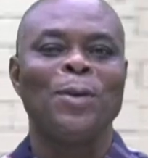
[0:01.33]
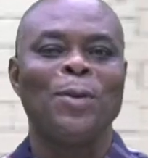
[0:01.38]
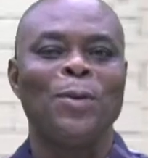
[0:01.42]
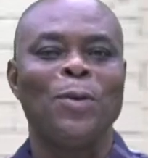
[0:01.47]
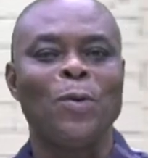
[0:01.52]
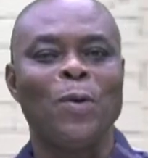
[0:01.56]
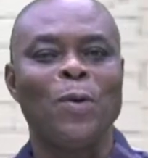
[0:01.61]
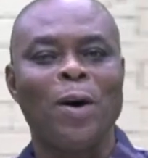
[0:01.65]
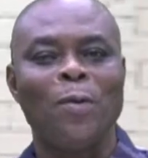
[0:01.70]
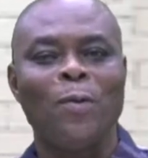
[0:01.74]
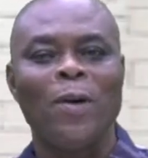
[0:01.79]

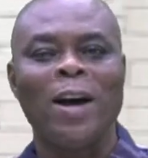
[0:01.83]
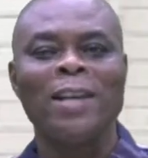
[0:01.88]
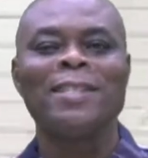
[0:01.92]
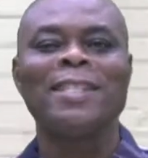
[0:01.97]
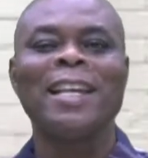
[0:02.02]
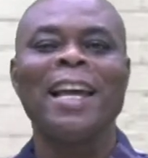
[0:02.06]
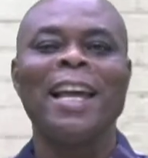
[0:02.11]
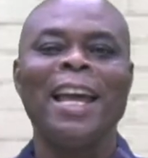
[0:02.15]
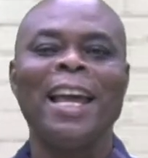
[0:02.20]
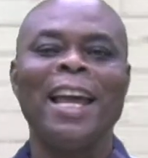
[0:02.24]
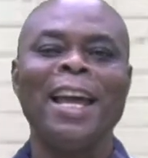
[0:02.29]
You are once
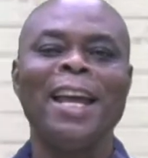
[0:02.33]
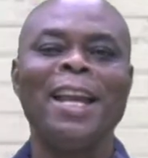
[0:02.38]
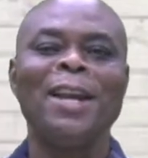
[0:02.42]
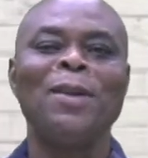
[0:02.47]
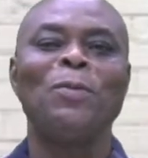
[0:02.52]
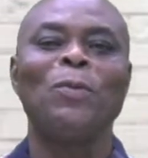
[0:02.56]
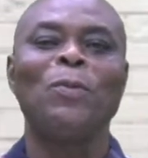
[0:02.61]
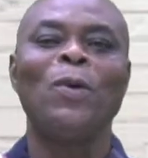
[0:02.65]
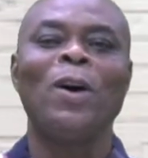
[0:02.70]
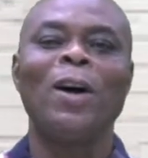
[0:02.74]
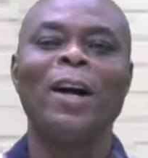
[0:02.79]

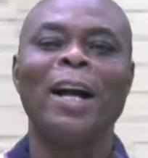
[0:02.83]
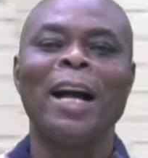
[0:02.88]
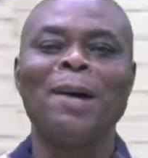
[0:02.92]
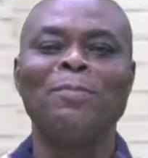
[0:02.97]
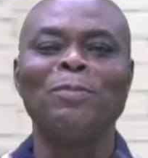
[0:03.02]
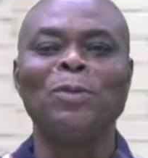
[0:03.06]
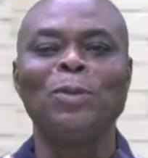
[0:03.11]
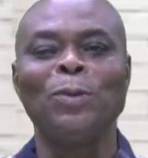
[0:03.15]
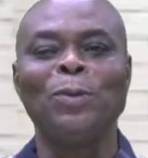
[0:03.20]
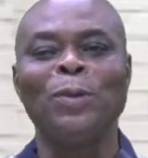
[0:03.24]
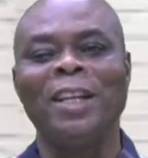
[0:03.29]
again
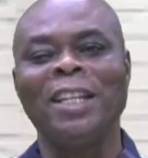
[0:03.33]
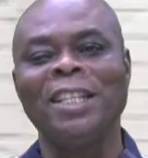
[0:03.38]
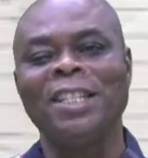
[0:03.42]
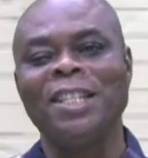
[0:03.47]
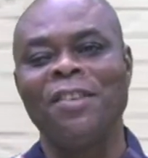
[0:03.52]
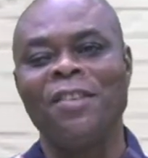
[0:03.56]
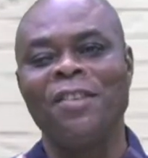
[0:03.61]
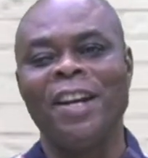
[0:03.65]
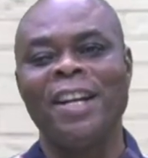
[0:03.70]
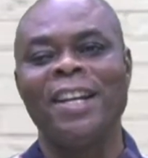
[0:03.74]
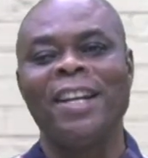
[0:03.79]
welcome to
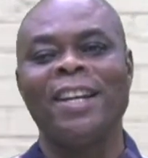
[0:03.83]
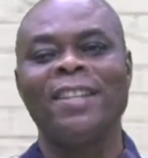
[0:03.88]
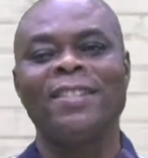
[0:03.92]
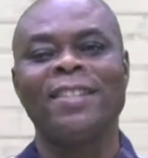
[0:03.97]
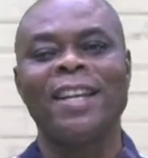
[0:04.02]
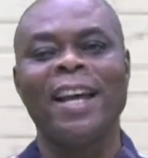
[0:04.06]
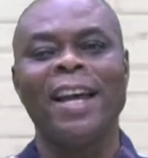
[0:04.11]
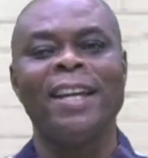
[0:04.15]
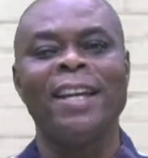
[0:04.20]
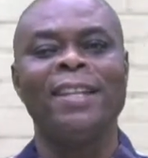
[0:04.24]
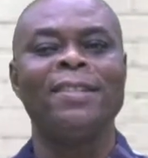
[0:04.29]
Integrated
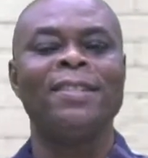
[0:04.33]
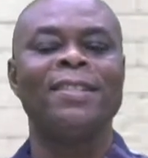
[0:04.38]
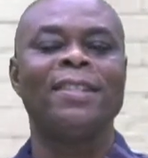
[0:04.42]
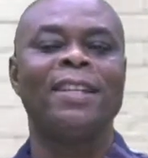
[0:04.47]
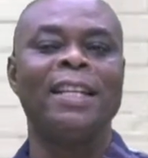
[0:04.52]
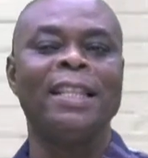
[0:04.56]
Science